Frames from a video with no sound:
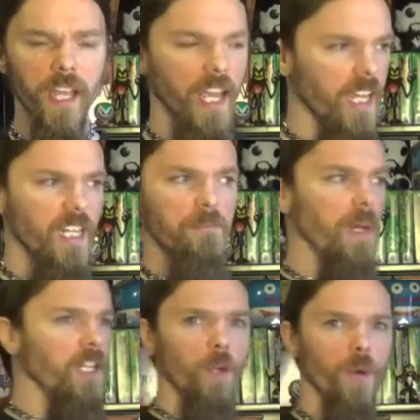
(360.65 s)

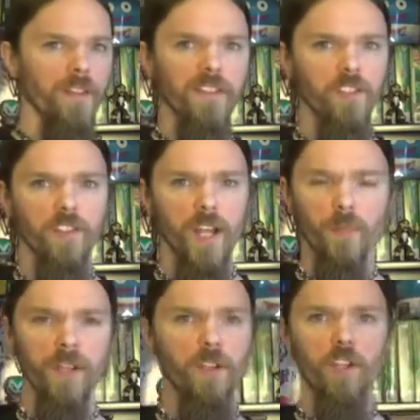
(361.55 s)
Anybody who has internet,
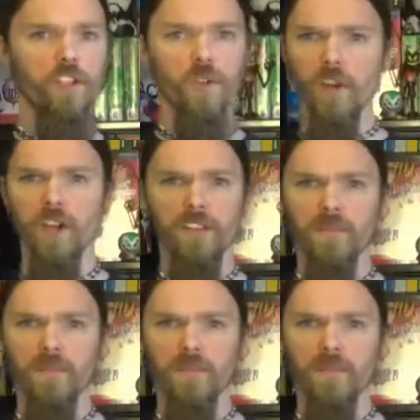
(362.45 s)
whether you're doing it on a